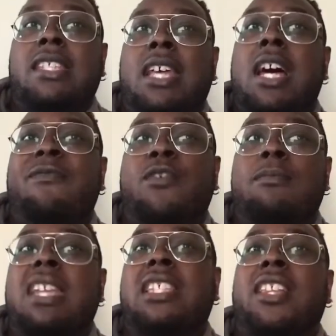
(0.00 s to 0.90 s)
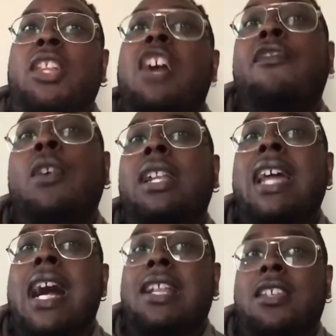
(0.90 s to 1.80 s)
up for me to look for a
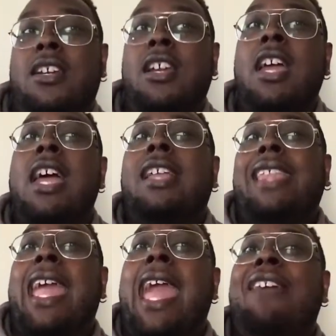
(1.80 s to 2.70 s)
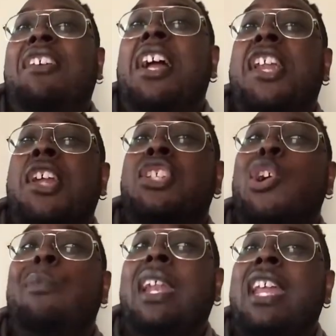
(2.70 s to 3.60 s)
doctor, they have it under so
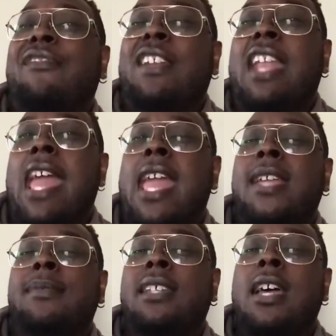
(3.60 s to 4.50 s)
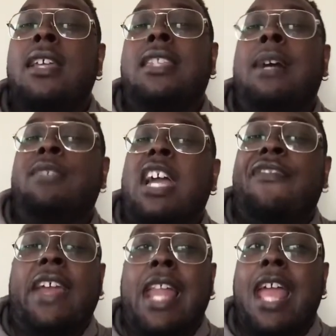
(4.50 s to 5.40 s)
many different names that I'm trying to
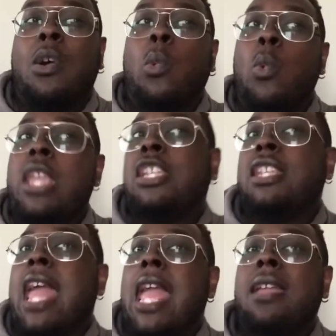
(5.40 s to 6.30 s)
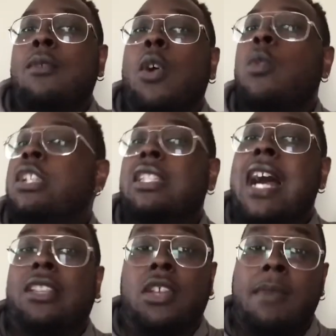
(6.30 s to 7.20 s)
figure out like which name or which
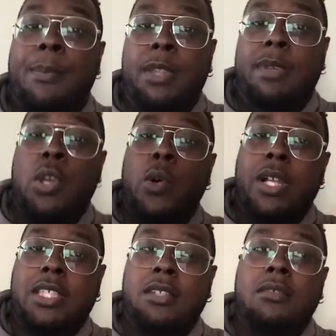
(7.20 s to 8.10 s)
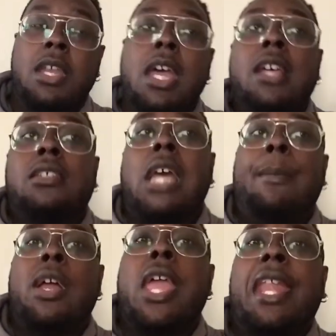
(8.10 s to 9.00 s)
doctor am I supposed to be going to. So I'm
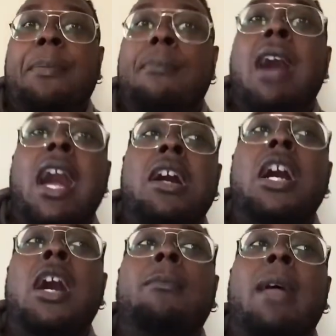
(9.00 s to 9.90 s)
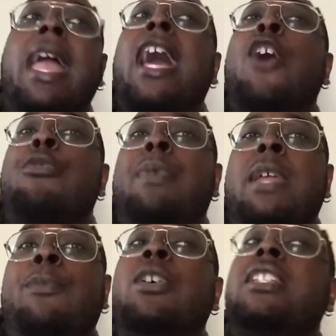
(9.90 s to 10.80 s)
gonna hit up my health
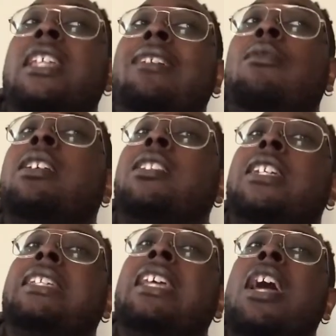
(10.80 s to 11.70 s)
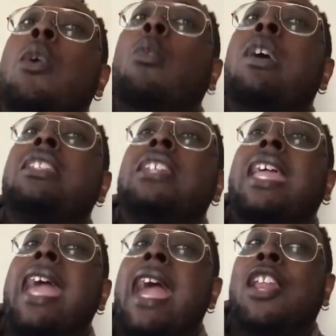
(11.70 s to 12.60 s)
people and see what's the
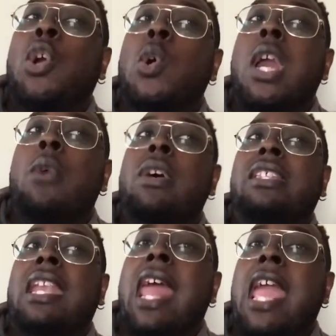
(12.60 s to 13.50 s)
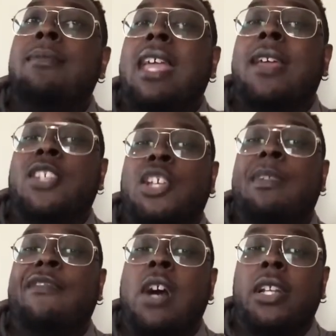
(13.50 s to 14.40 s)
category, what's the name that it should be
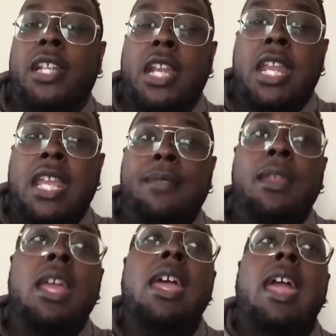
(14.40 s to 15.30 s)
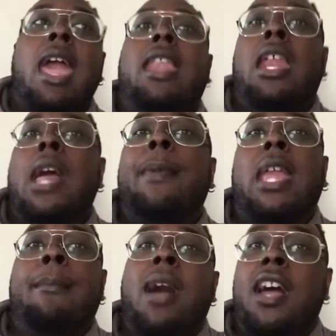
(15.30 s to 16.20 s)
falling underneath, and then I'm gonna
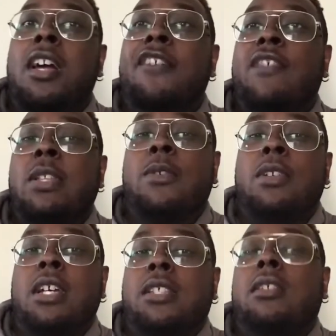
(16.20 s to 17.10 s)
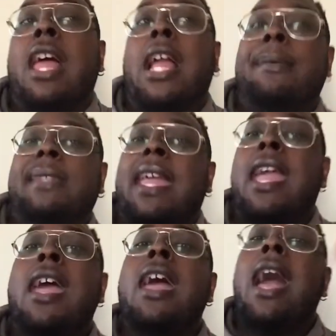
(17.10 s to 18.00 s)
get my physical done. So like I'm
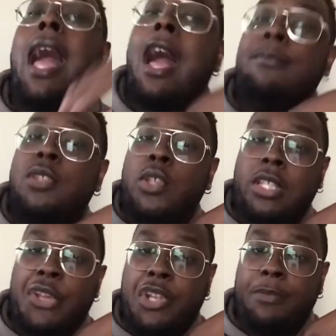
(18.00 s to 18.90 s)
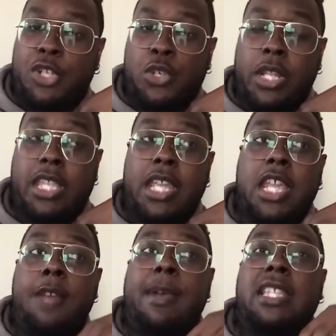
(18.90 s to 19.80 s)
saying, I'm slowly but surely taking
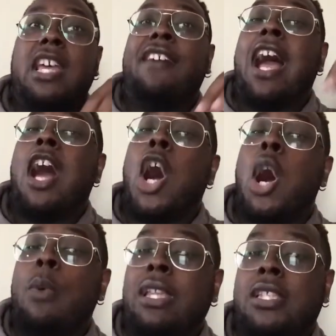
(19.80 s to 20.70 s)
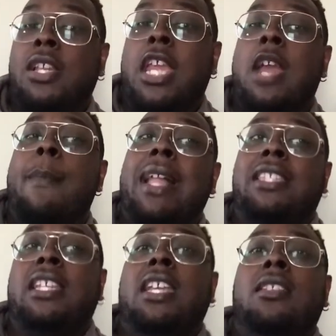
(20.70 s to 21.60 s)
care of myself. I always took care of my
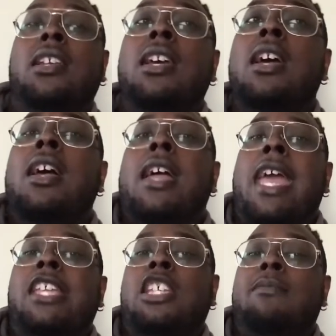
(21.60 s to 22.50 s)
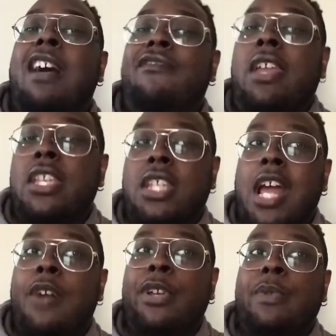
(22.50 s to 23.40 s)
teeth. It's just my vision I
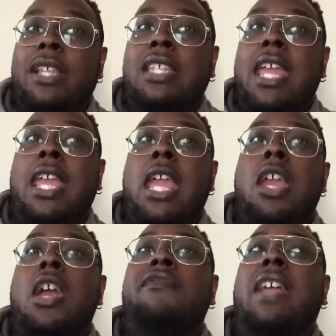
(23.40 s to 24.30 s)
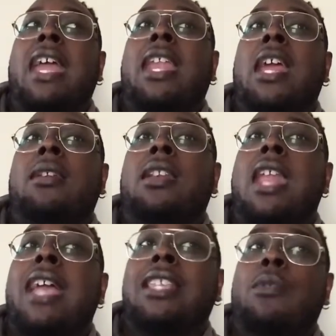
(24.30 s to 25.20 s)
always want to take care of, and then
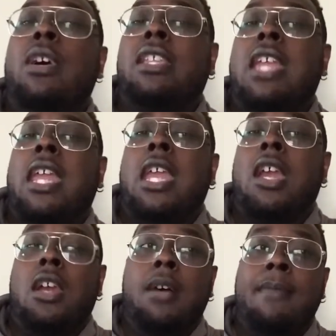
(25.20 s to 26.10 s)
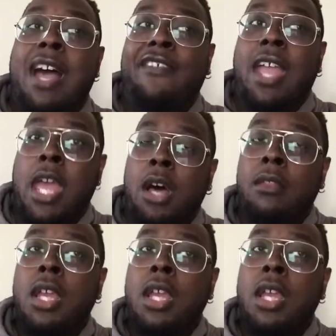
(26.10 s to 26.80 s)
next I want to take care of my health.